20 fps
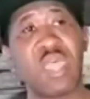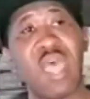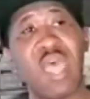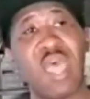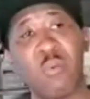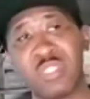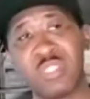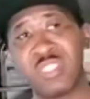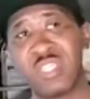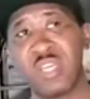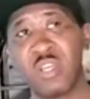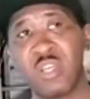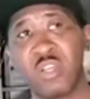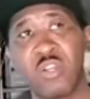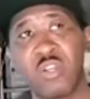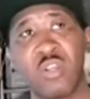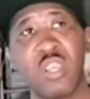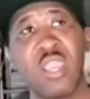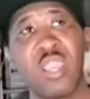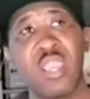I was
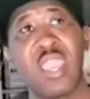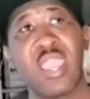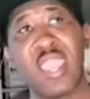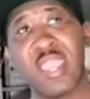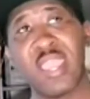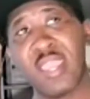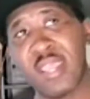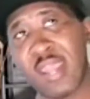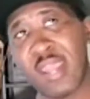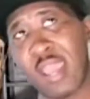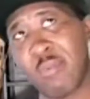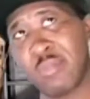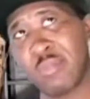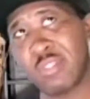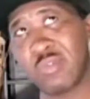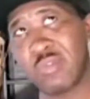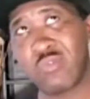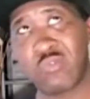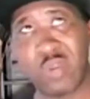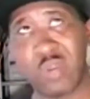younger and I
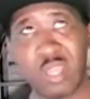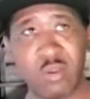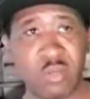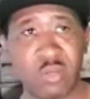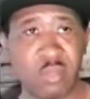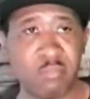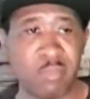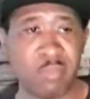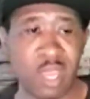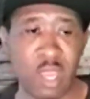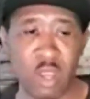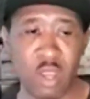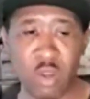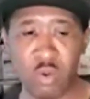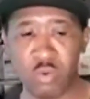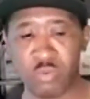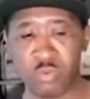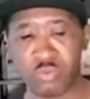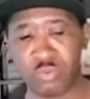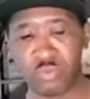was around
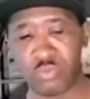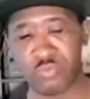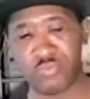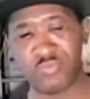about